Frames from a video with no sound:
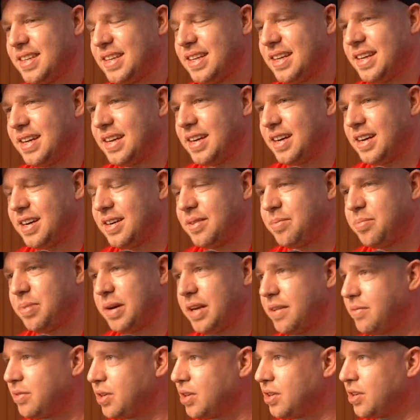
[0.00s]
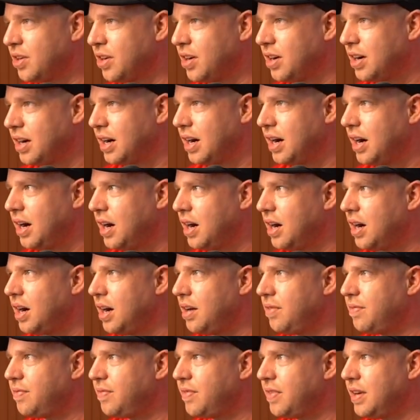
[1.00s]
Yeah, believe it or not,
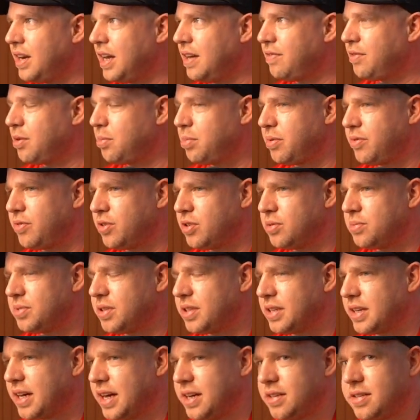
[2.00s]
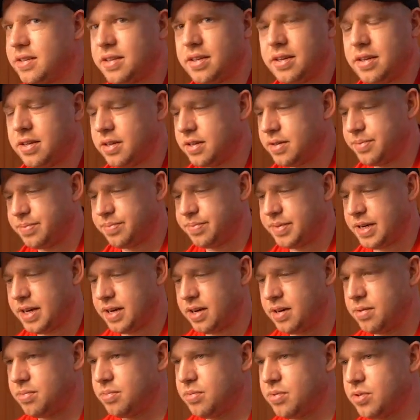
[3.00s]
I've never performed at the Gaiety.
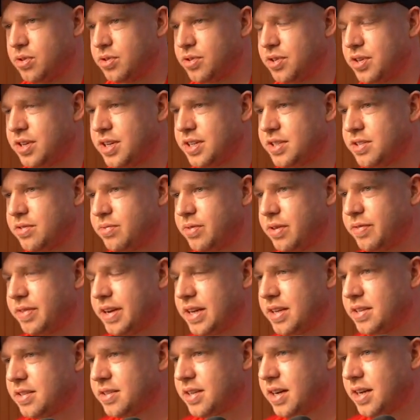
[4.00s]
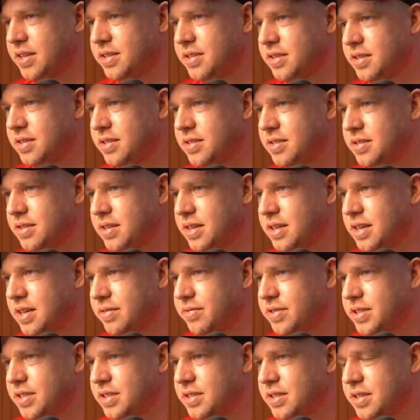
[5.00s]
All the years of Riverdance that I did, I
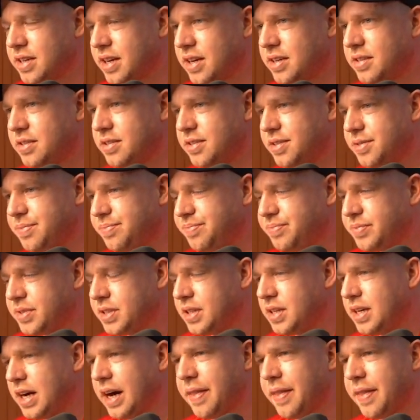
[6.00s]
never did the Gaiety. I